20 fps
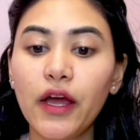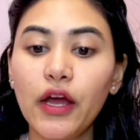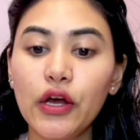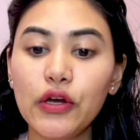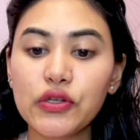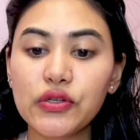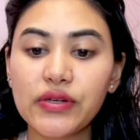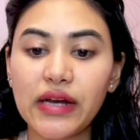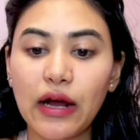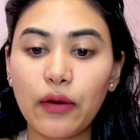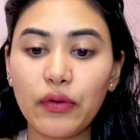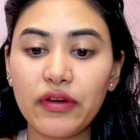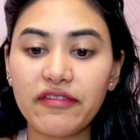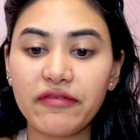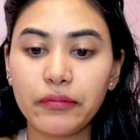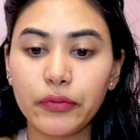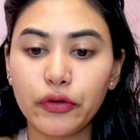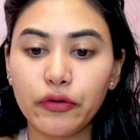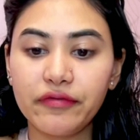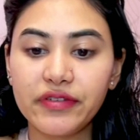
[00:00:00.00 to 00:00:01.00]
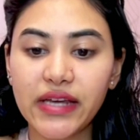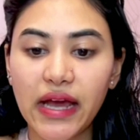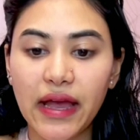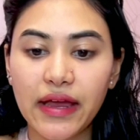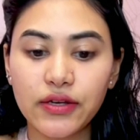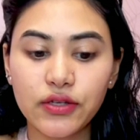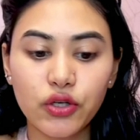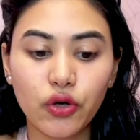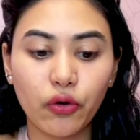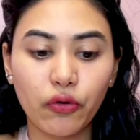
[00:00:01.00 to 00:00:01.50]
So now we've moved
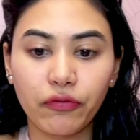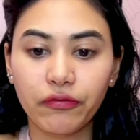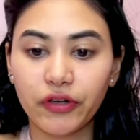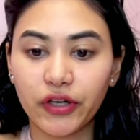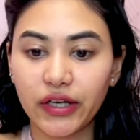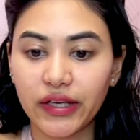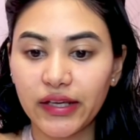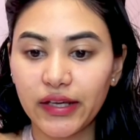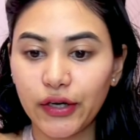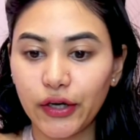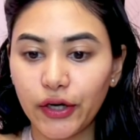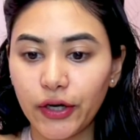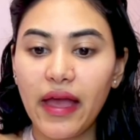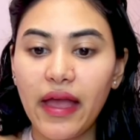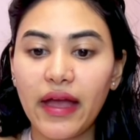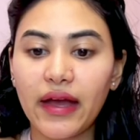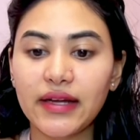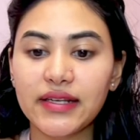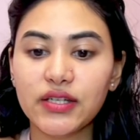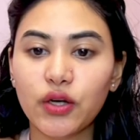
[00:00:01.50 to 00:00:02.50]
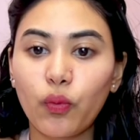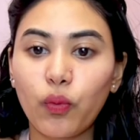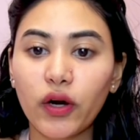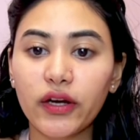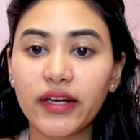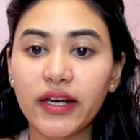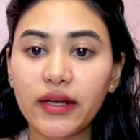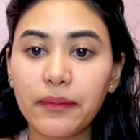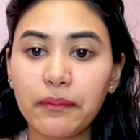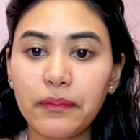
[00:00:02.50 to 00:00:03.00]
end over here. And we're
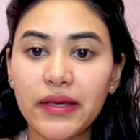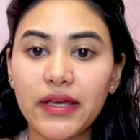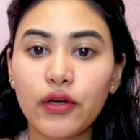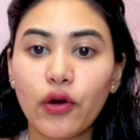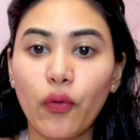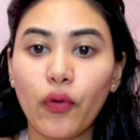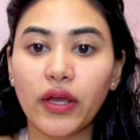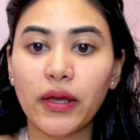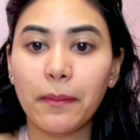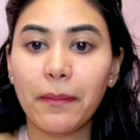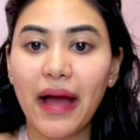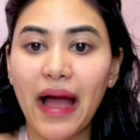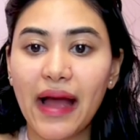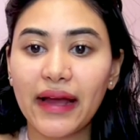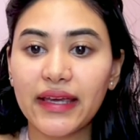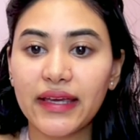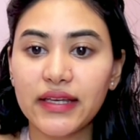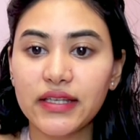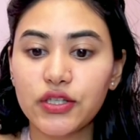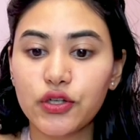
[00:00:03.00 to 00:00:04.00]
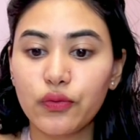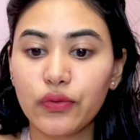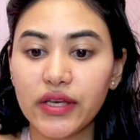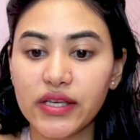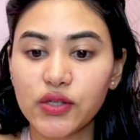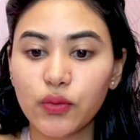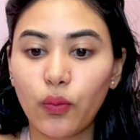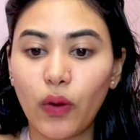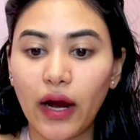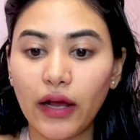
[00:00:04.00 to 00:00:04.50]
going to be going back into
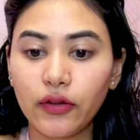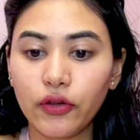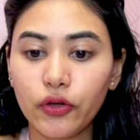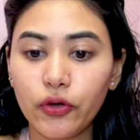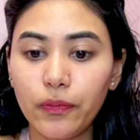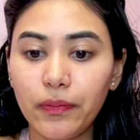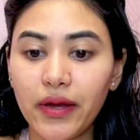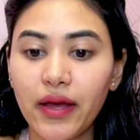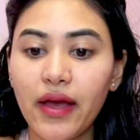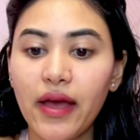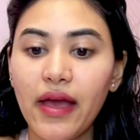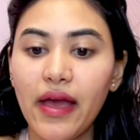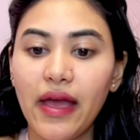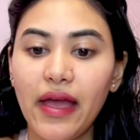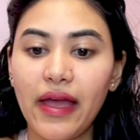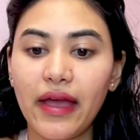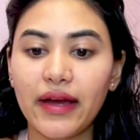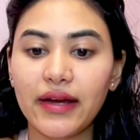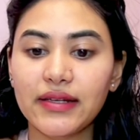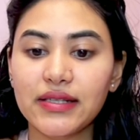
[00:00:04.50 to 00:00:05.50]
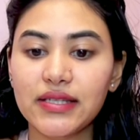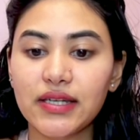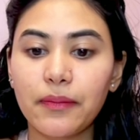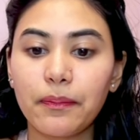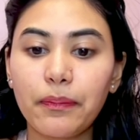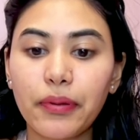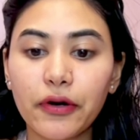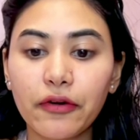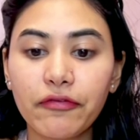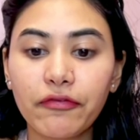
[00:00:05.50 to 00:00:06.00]
this while loop and
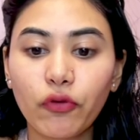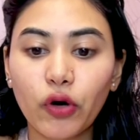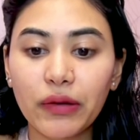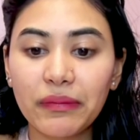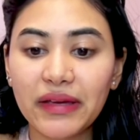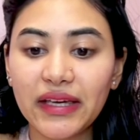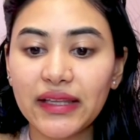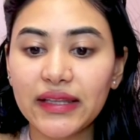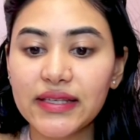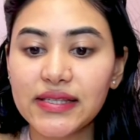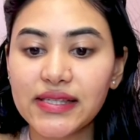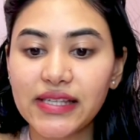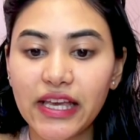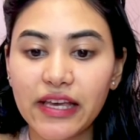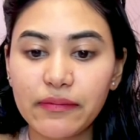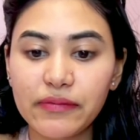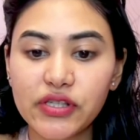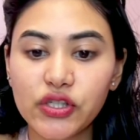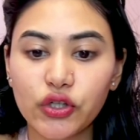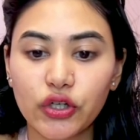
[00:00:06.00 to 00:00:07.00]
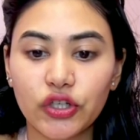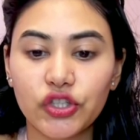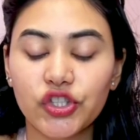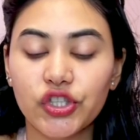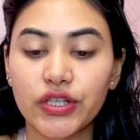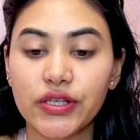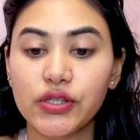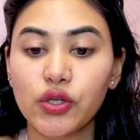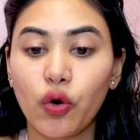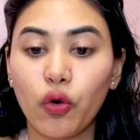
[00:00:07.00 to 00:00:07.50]
performing the same
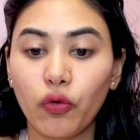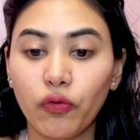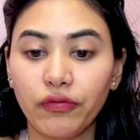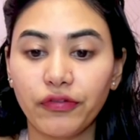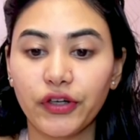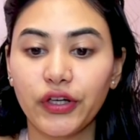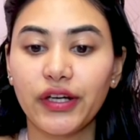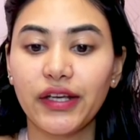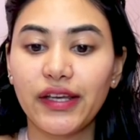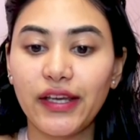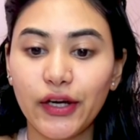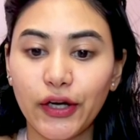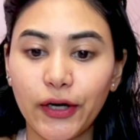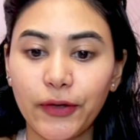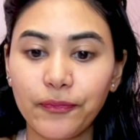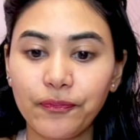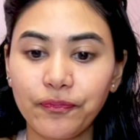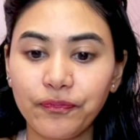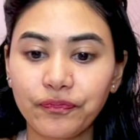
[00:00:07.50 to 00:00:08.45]
searches over here.